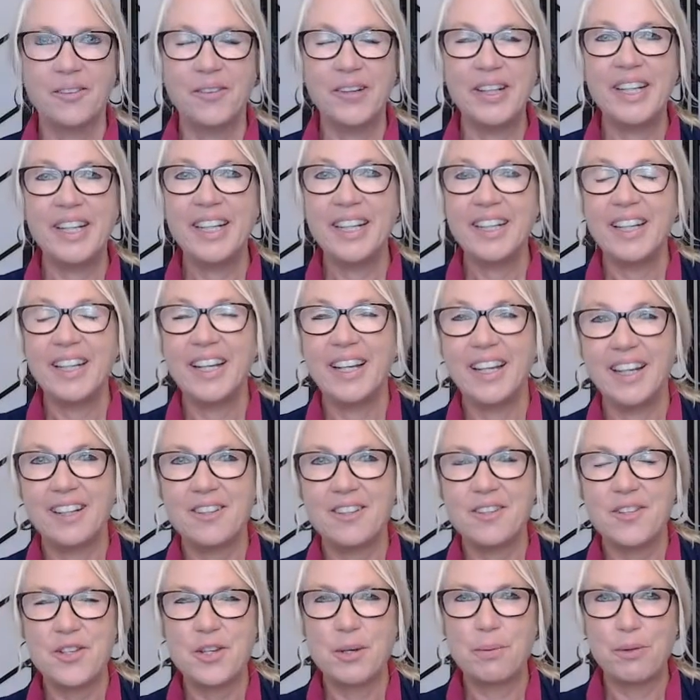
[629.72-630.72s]
We need a hit
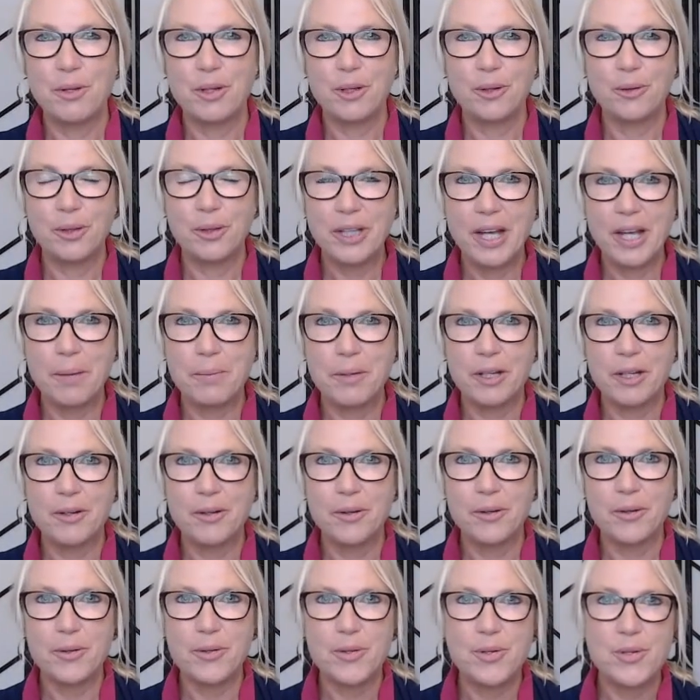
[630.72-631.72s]
of some of the good
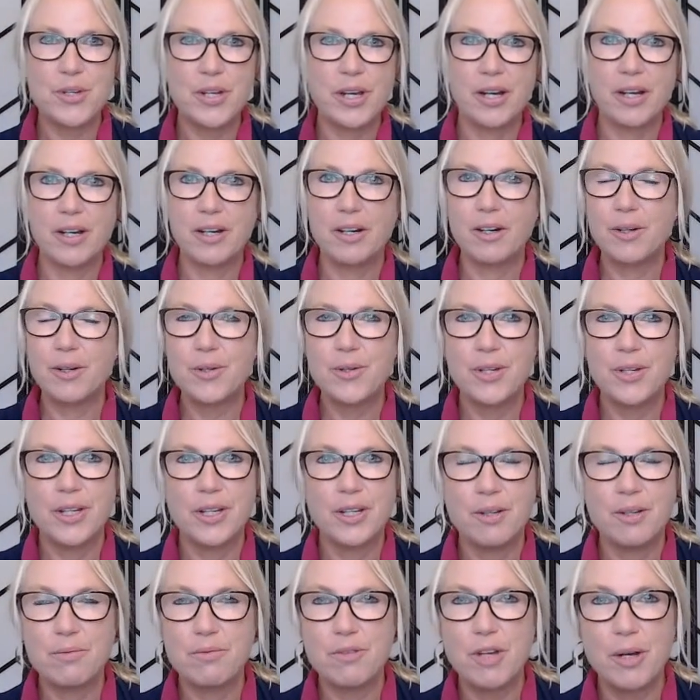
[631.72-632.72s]
chemicals,
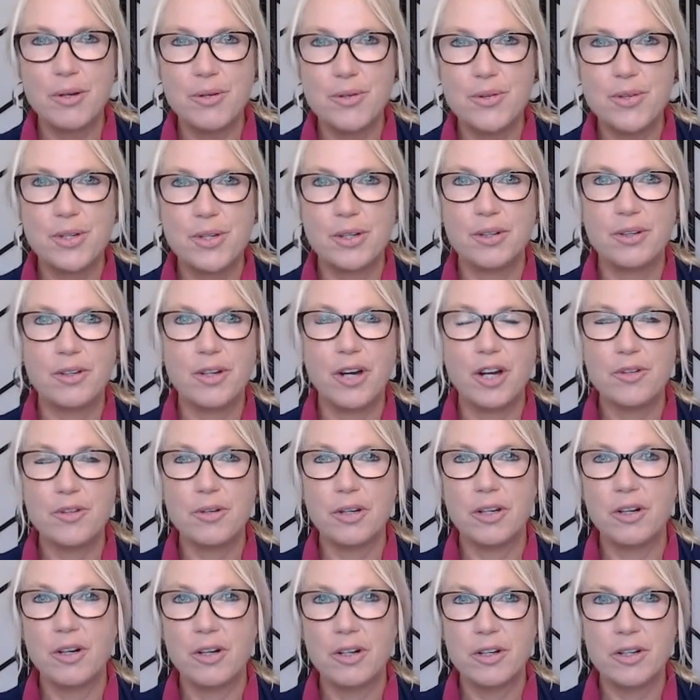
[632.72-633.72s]
oxytocin,
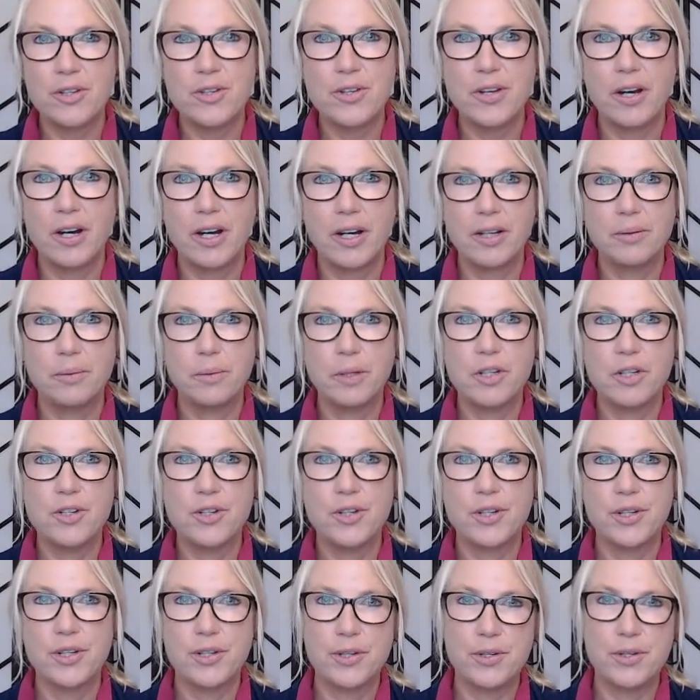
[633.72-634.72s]
nitric oxide, which
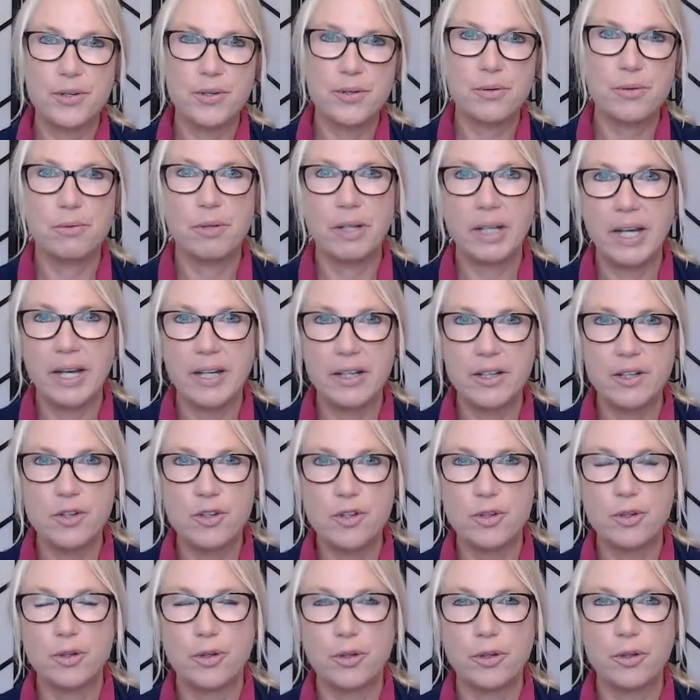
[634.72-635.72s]
is related
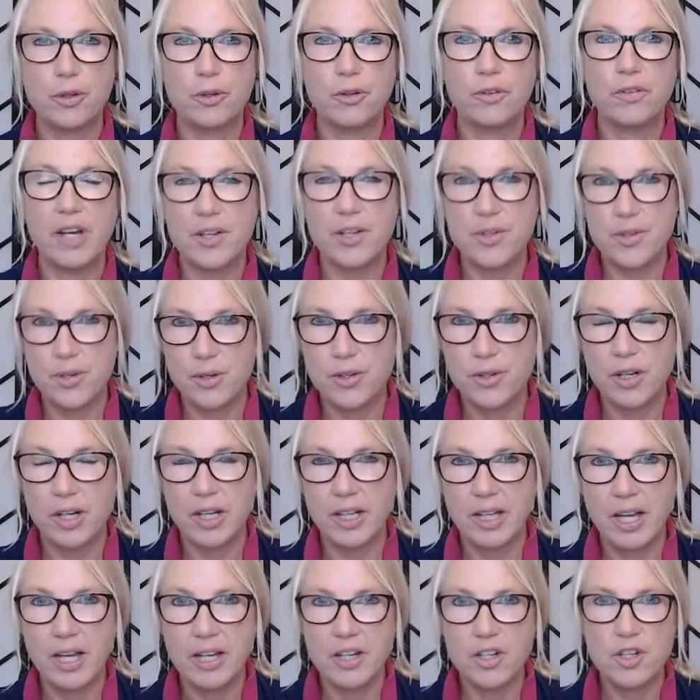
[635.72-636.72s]
to
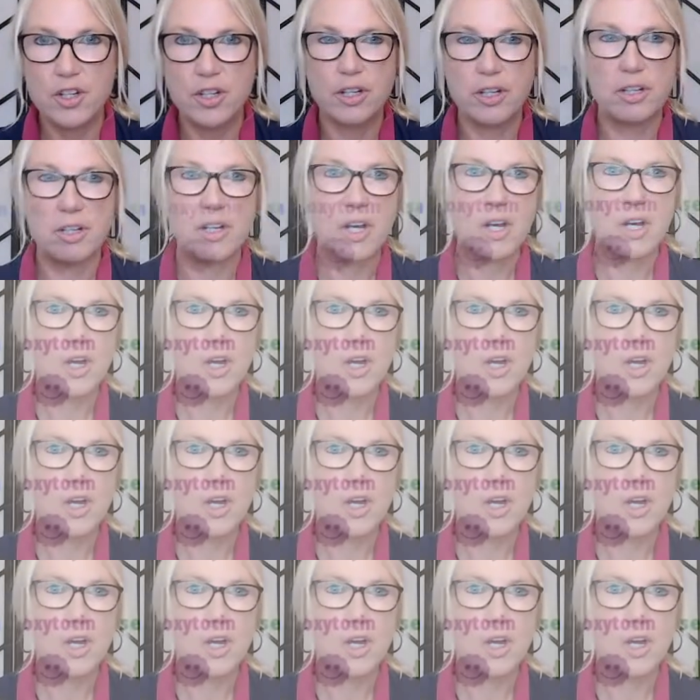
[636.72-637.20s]
vasodilation.